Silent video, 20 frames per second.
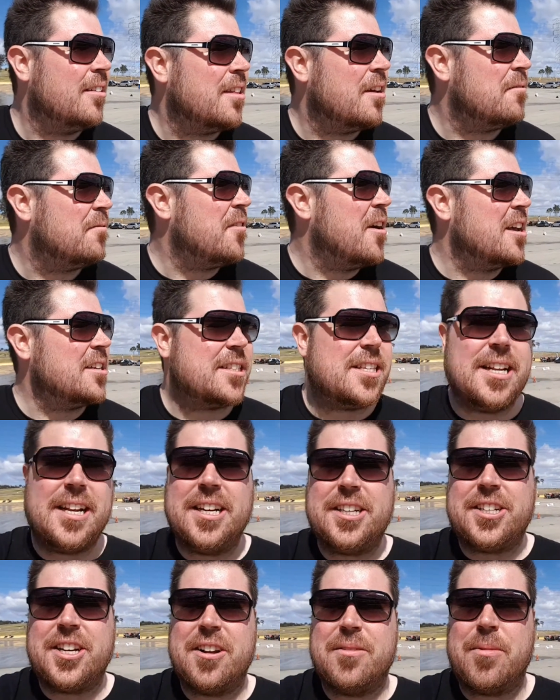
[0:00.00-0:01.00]
the first
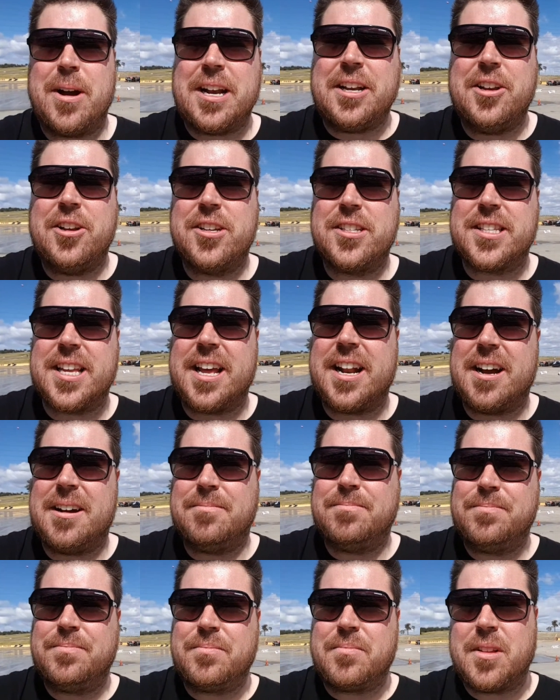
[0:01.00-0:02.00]
edition of my
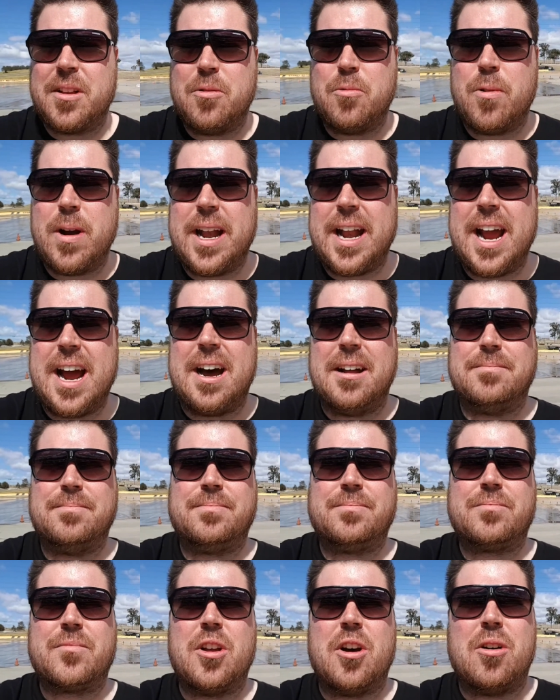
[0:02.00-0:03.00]
newsletter went out
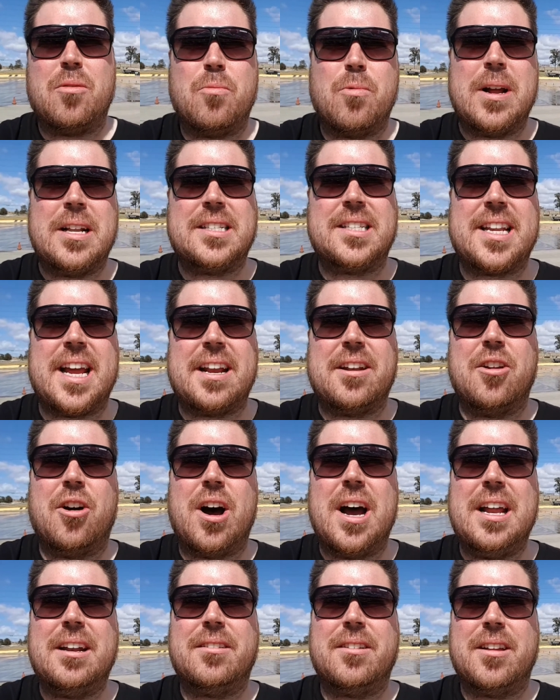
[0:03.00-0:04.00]
on Wednesday
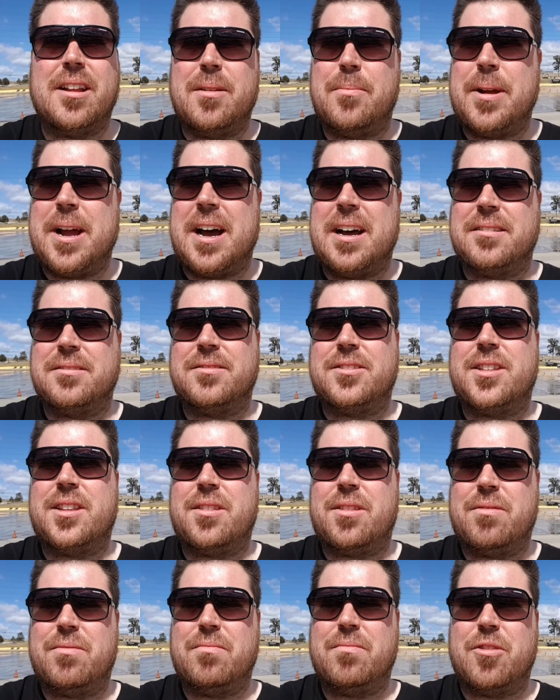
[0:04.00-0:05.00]
night at about,
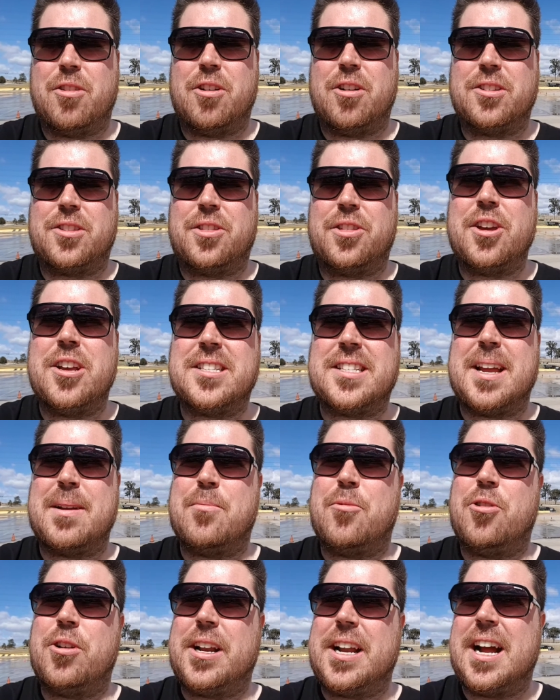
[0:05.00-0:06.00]
or well, Thursday
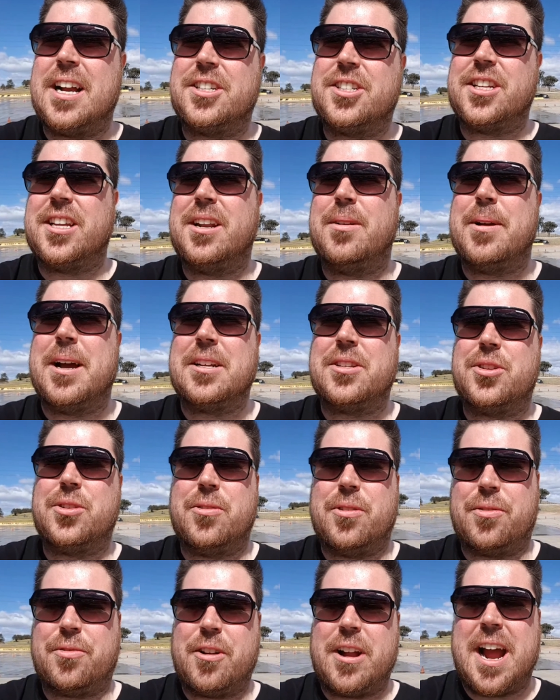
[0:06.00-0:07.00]
morning actually, at about
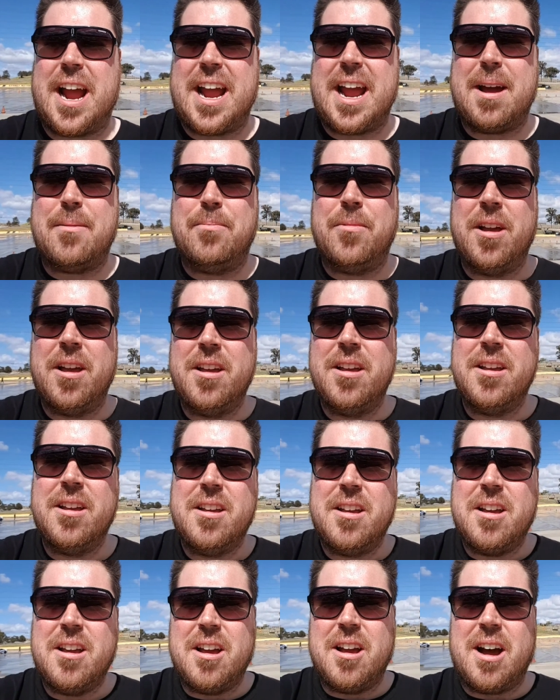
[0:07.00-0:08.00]
2 or 3 a.m.
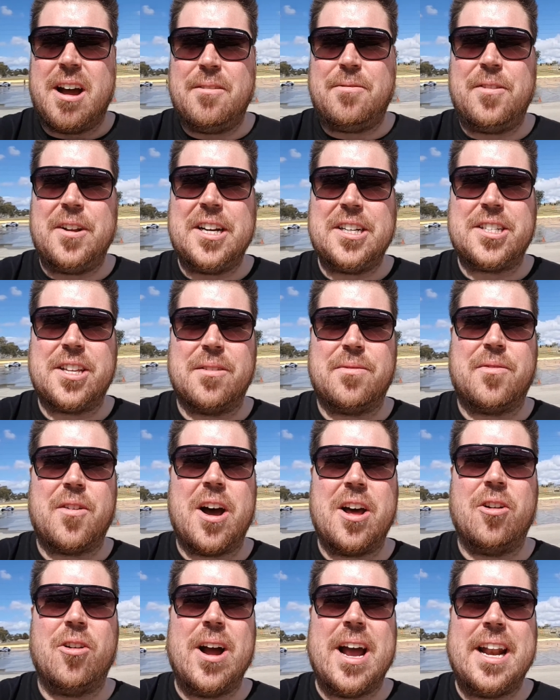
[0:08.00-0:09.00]
I finished the
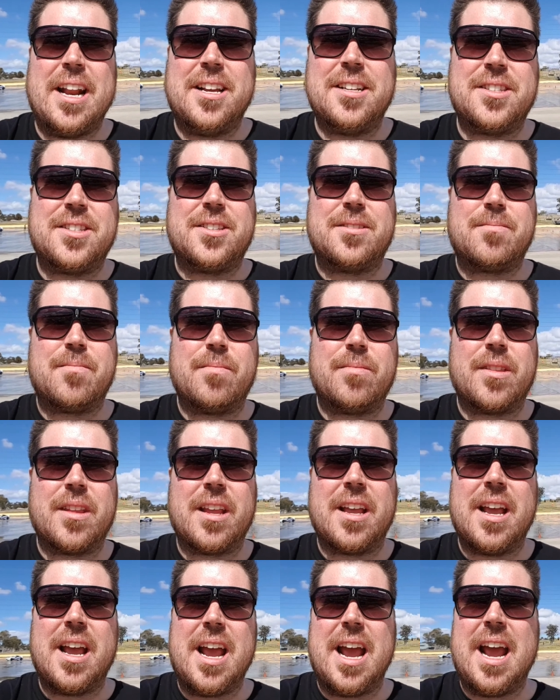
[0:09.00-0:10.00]
final edits
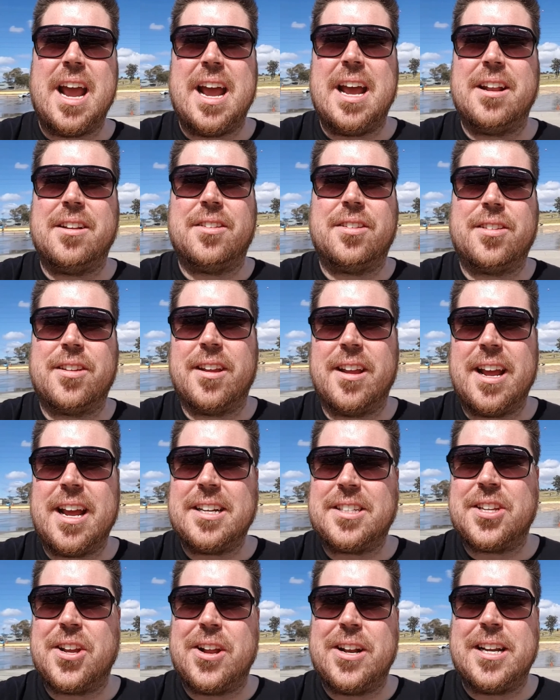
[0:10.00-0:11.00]
and
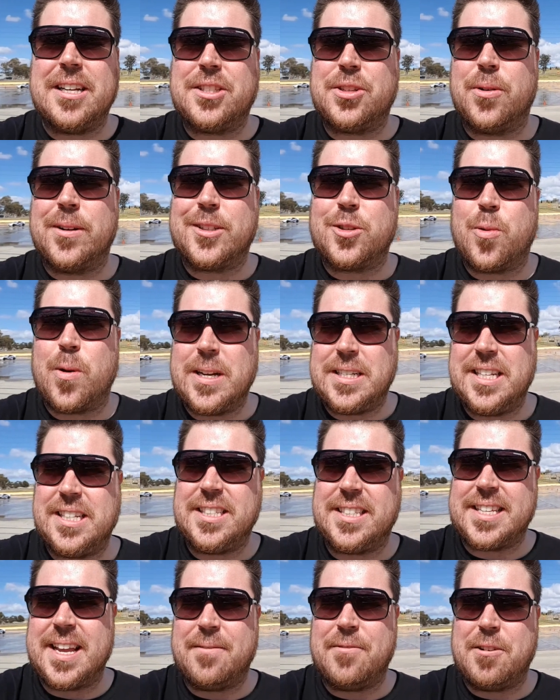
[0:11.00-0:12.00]
it turned into a
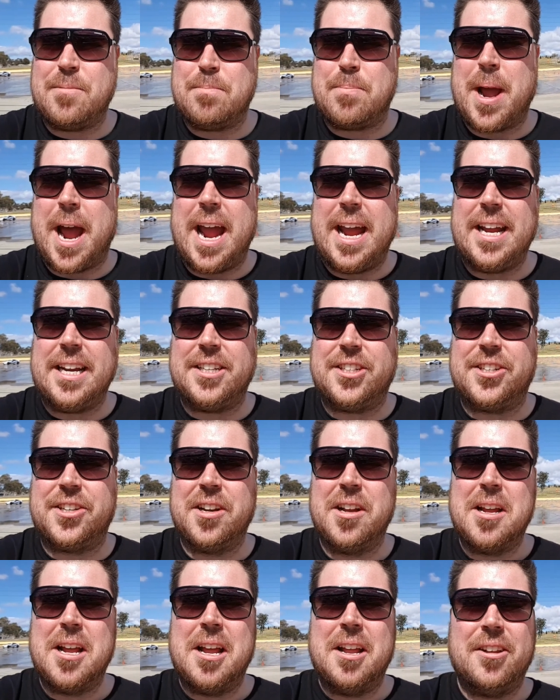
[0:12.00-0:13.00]
27 page
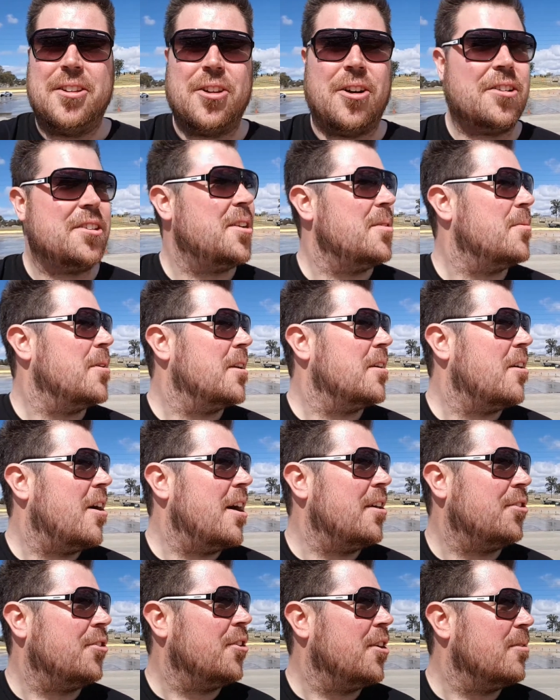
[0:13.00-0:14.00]
document.
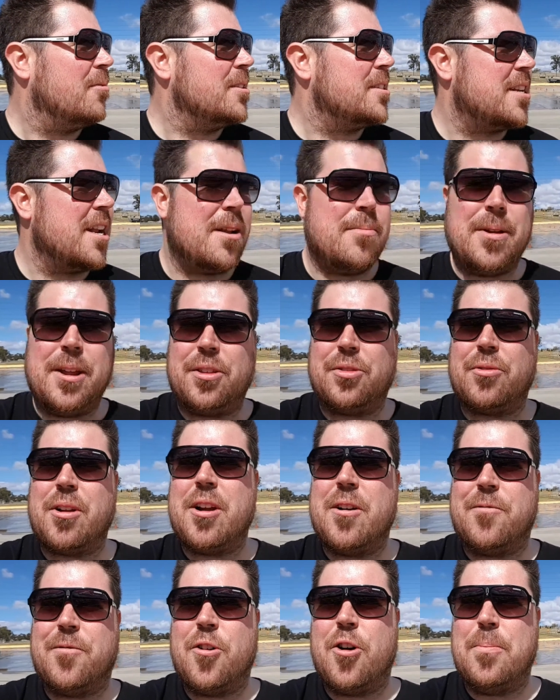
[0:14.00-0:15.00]
I thought it was gonna be
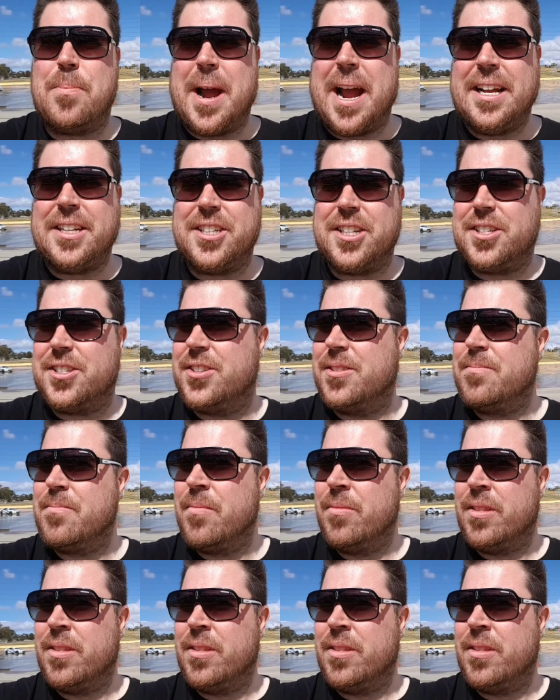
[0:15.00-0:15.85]
three or four pages.